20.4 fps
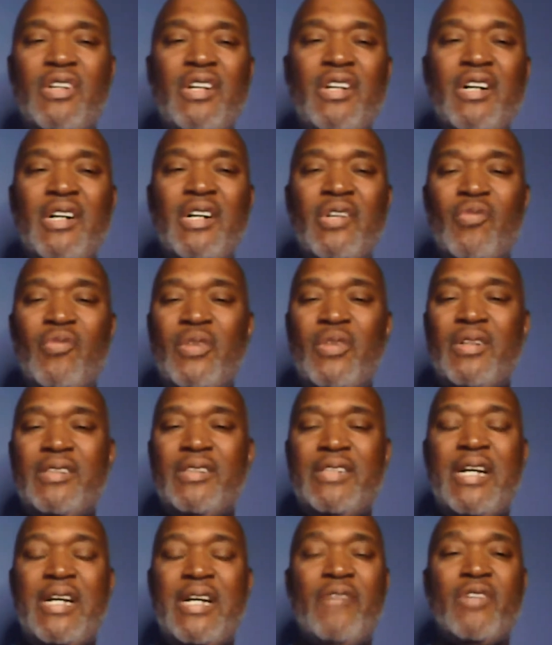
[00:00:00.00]
loved one
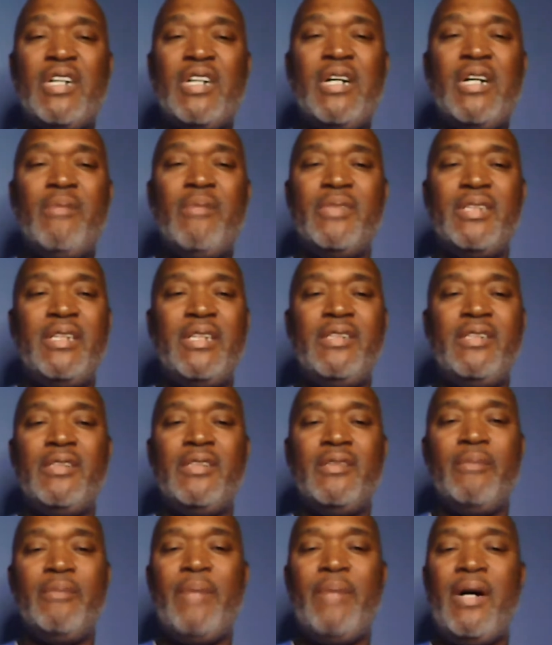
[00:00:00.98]
and have a
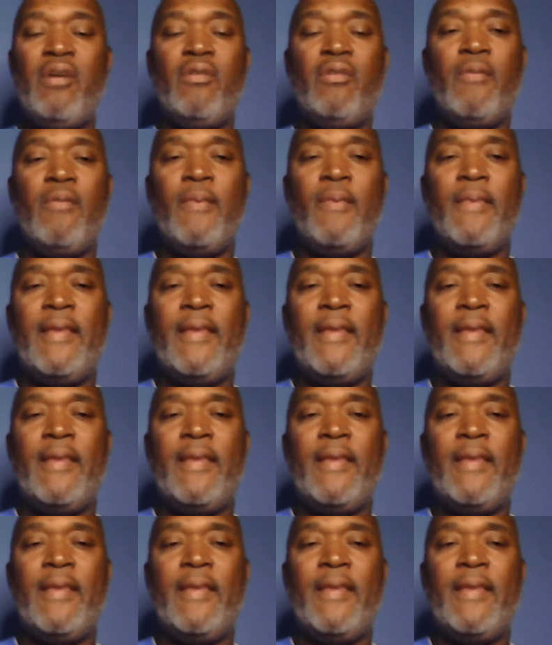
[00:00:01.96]
conversation about